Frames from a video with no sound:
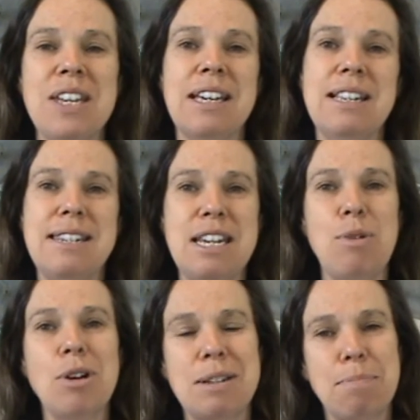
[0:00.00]
can see
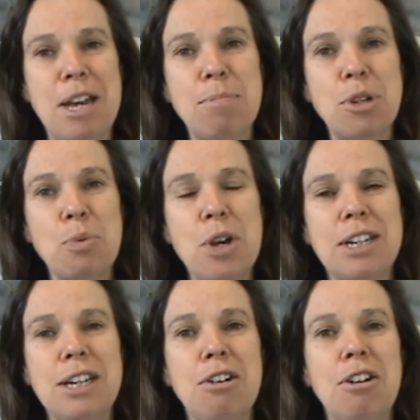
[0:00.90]
what some people are
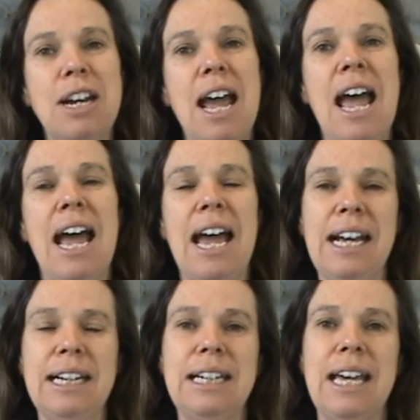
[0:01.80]
working on
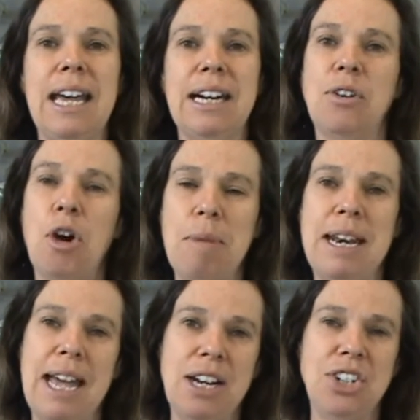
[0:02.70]
and can
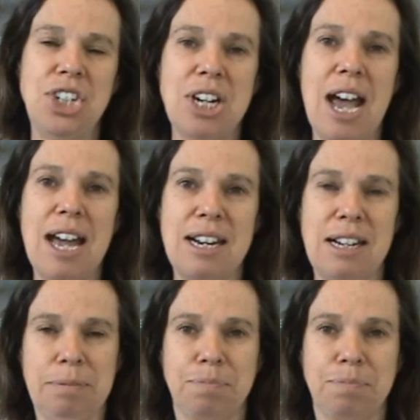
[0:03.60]
comment and chat